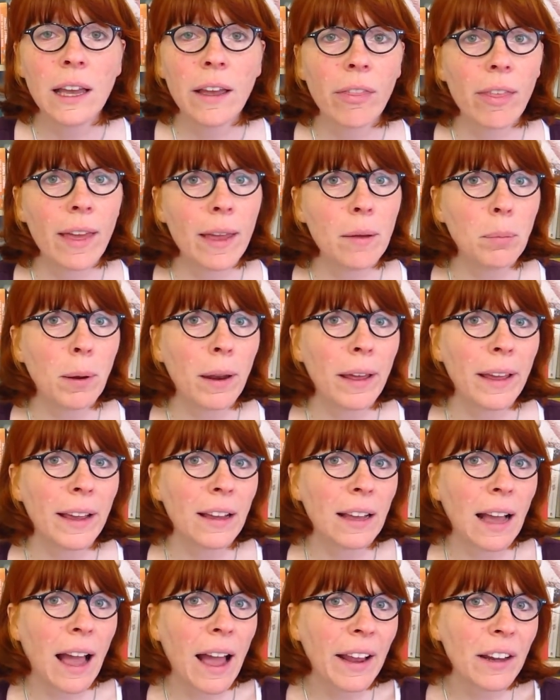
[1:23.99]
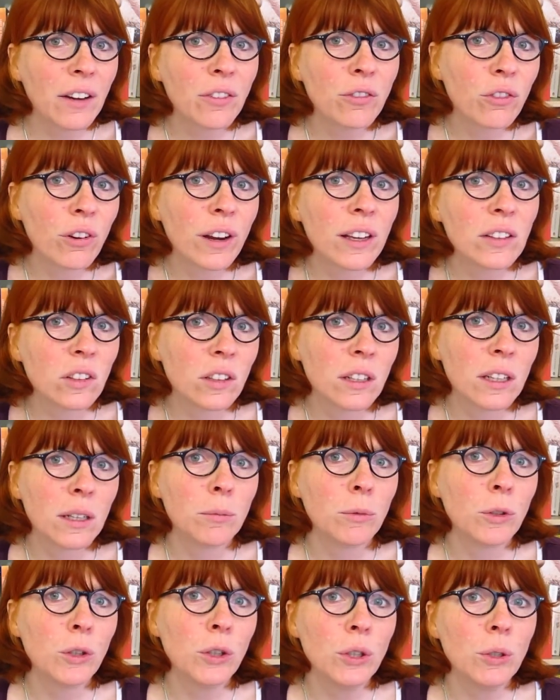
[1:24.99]
They play kind of tricks on
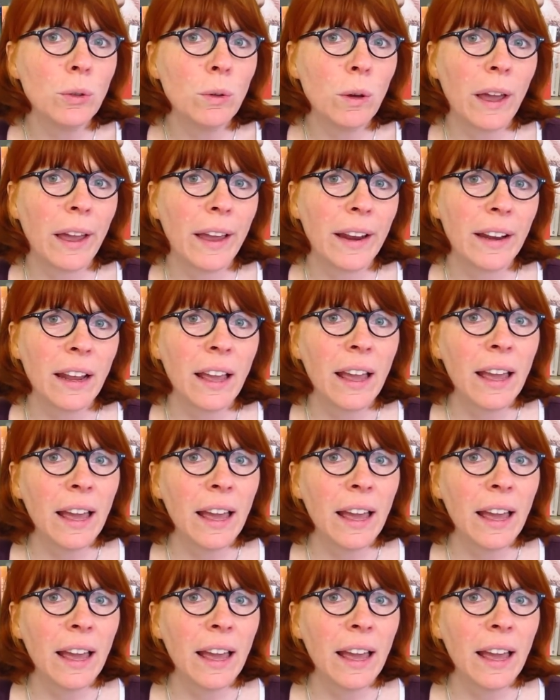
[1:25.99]
him too, and